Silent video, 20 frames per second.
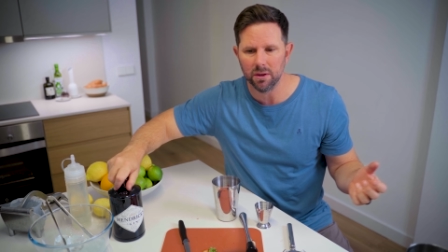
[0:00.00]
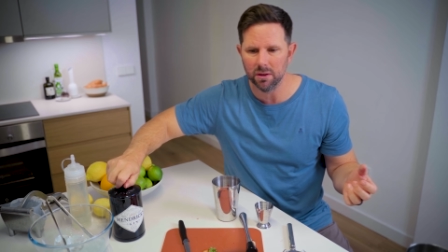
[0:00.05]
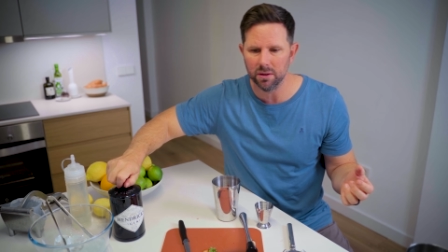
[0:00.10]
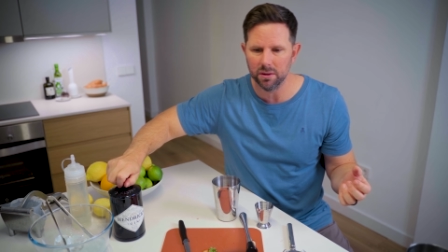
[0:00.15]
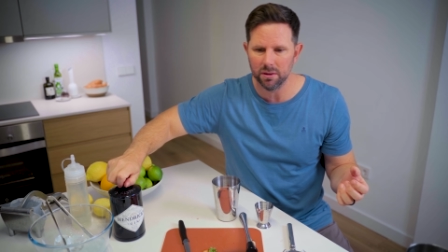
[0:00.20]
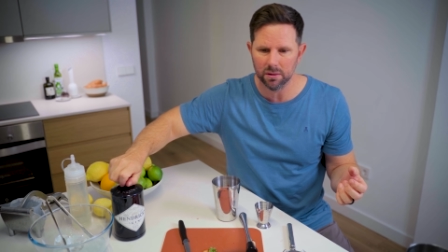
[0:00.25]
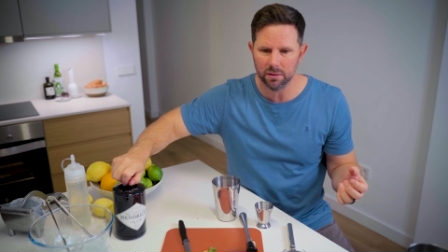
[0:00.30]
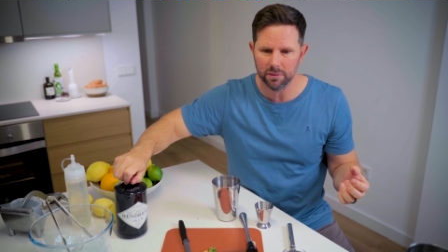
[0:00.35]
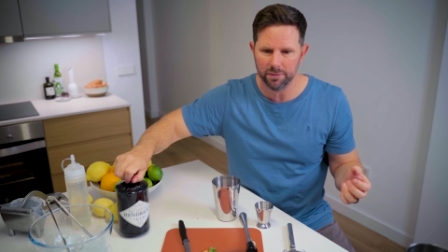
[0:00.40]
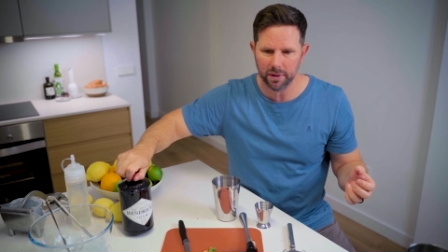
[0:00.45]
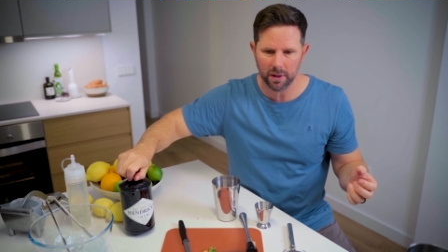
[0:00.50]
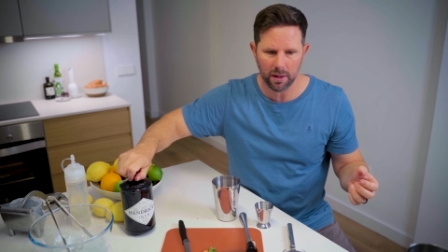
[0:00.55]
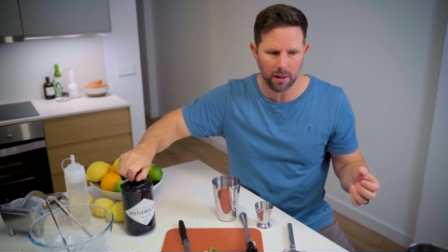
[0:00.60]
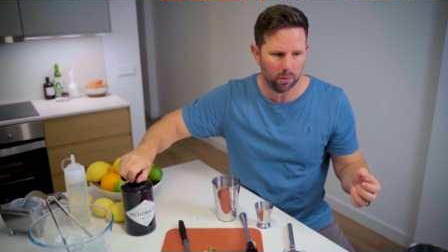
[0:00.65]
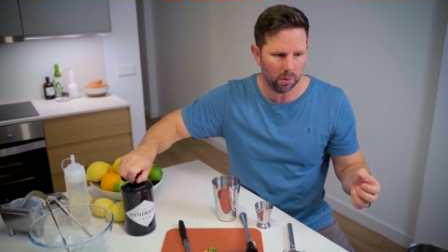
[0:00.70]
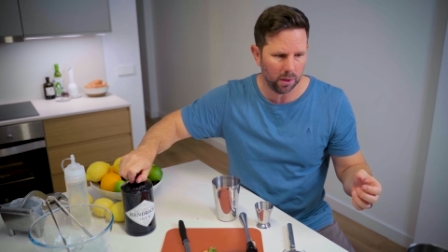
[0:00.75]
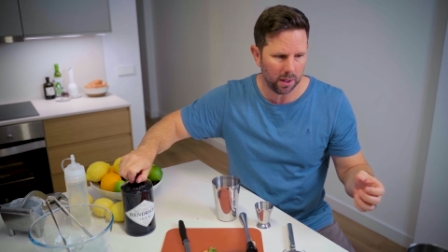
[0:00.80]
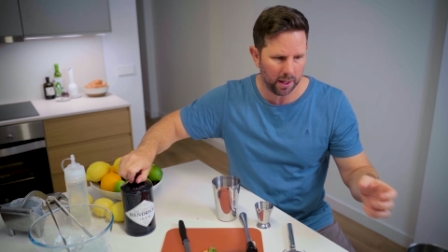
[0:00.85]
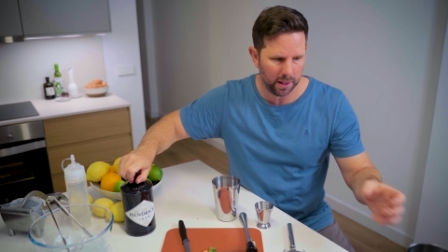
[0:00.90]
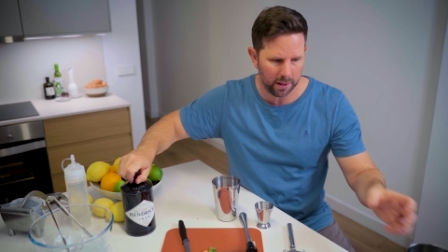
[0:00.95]
You'll figure
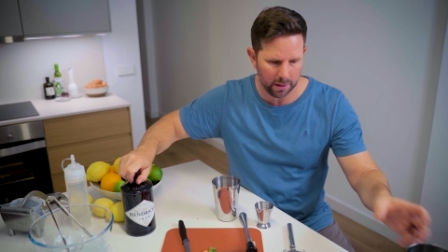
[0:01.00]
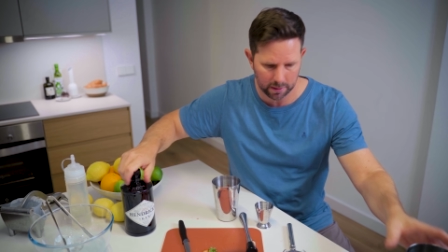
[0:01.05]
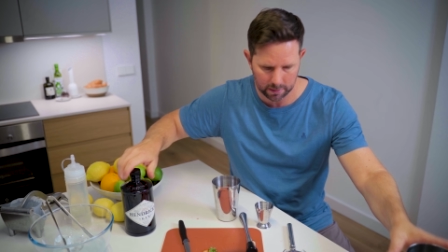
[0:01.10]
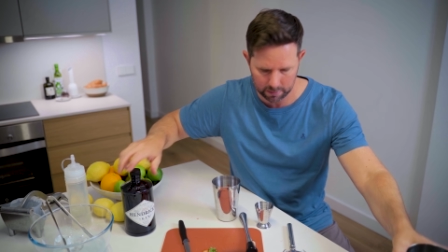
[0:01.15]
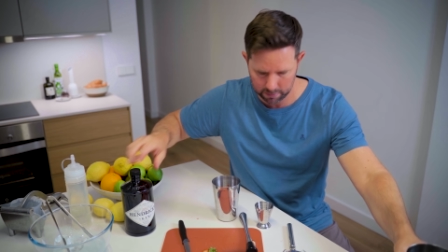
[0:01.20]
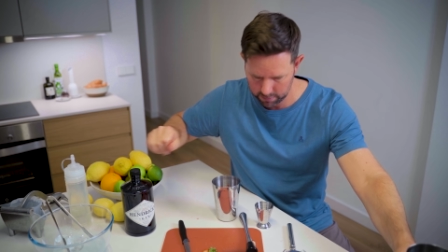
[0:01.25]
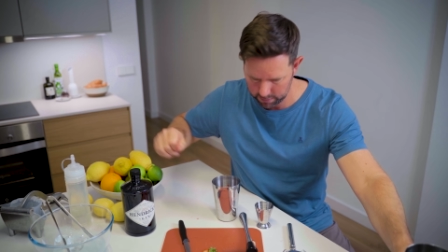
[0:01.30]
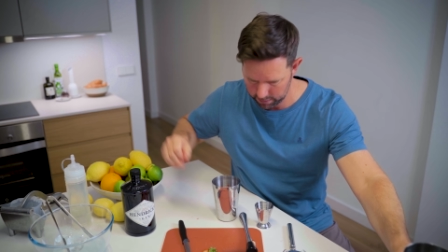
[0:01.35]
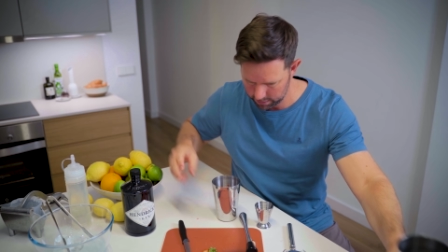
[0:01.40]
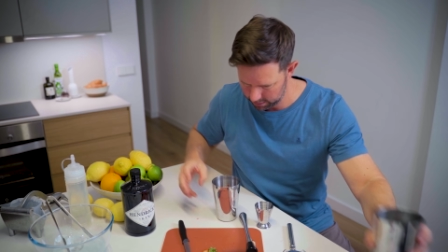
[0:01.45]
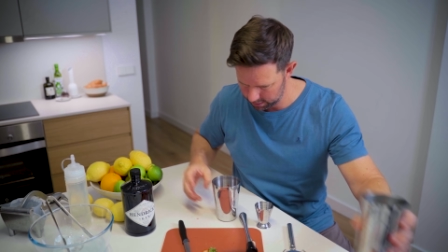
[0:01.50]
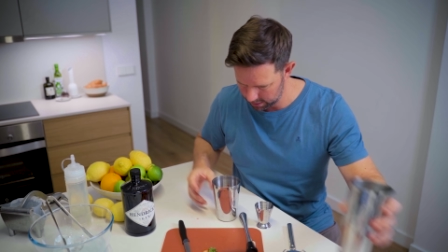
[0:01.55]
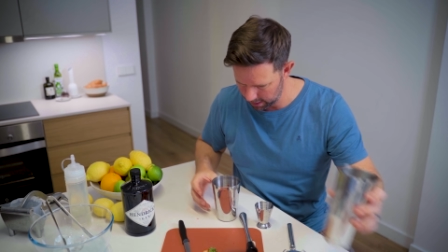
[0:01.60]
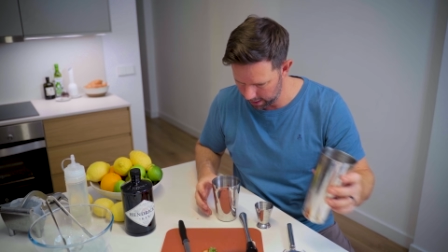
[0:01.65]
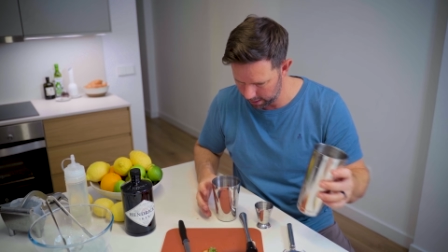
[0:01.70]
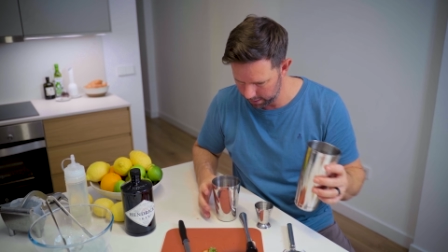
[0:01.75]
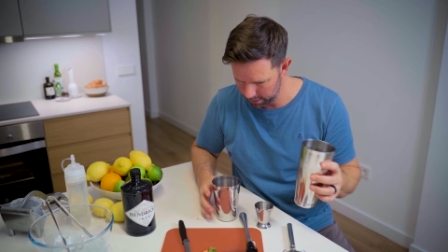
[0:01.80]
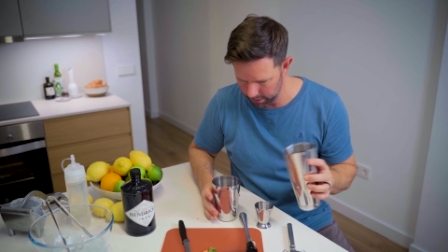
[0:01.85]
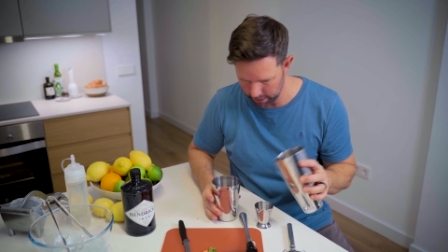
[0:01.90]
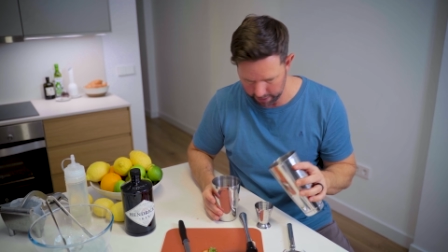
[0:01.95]
out what kind of
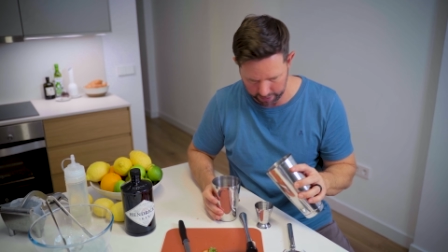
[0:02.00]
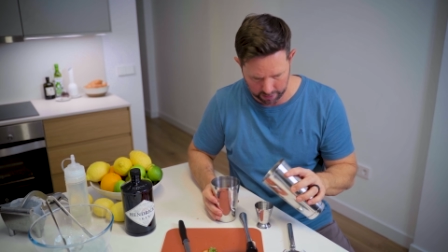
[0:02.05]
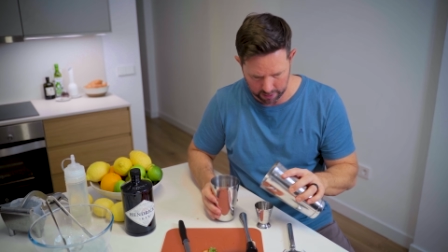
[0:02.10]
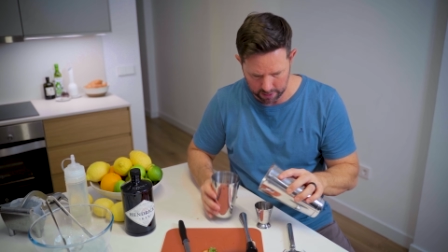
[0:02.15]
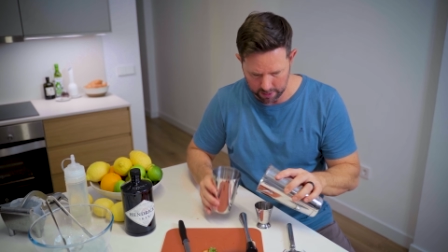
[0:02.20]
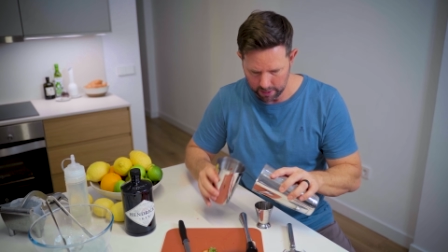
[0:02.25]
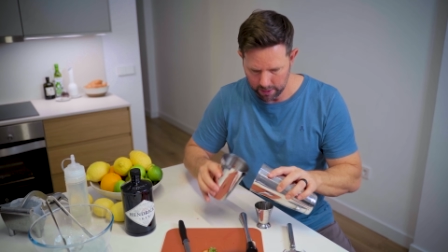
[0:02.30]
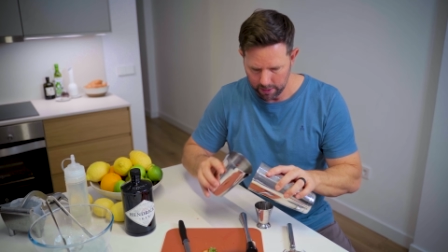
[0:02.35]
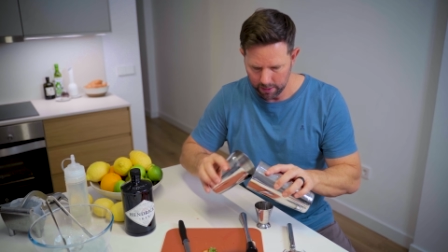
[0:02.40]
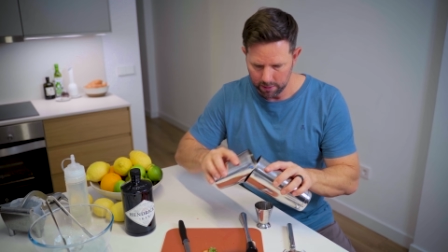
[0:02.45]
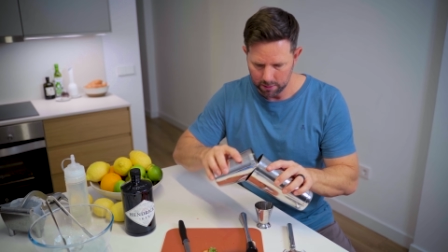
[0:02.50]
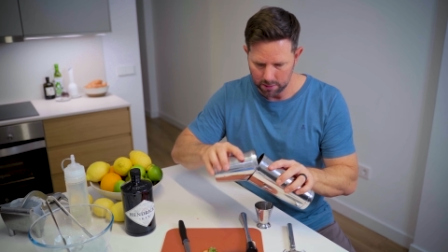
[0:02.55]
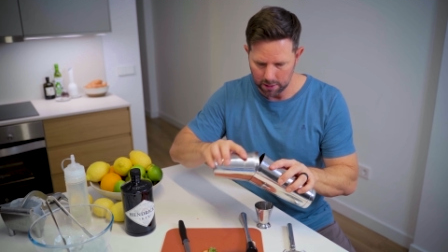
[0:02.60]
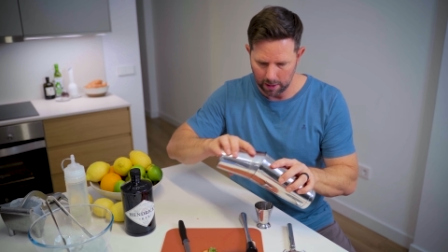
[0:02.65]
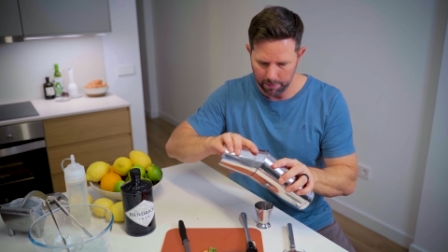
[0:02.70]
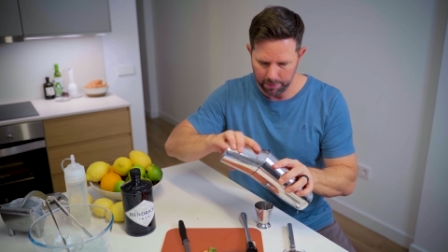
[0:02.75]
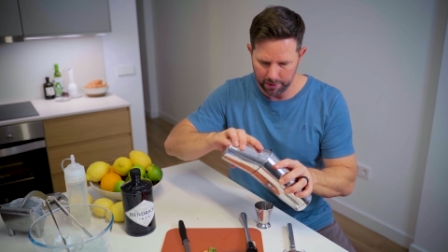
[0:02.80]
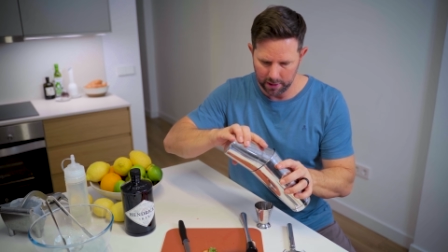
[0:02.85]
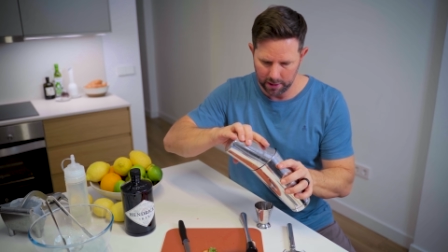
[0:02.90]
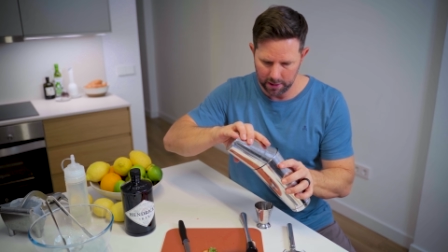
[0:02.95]
style you like.
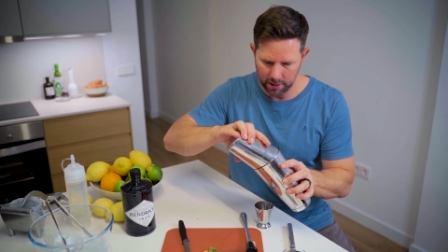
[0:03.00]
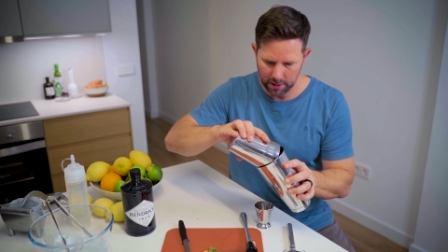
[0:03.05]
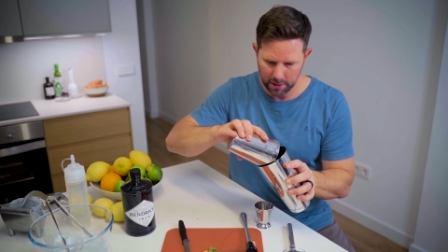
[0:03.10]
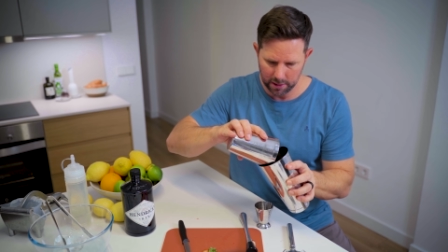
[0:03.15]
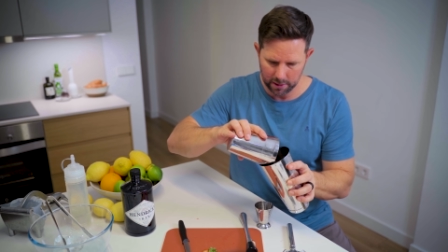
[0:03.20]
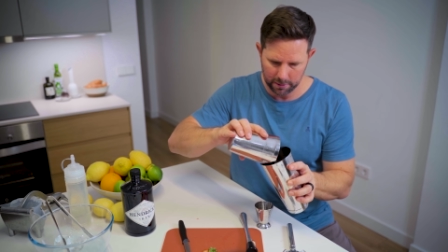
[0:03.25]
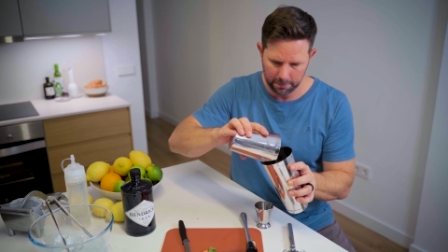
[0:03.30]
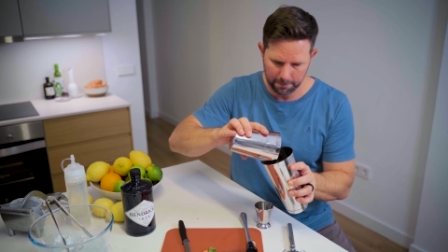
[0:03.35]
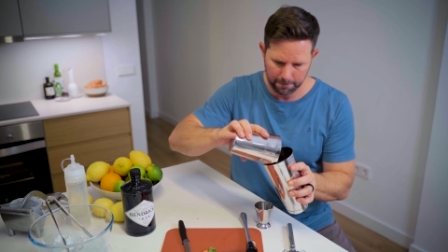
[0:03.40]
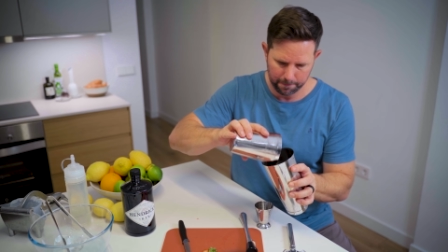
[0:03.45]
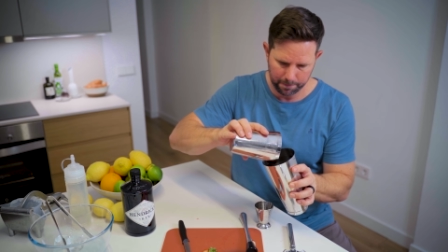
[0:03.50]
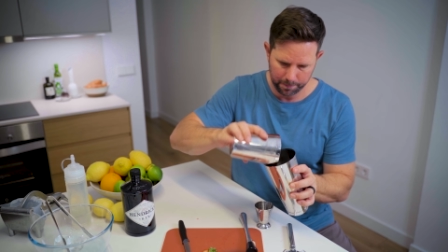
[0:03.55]
Drop it in here.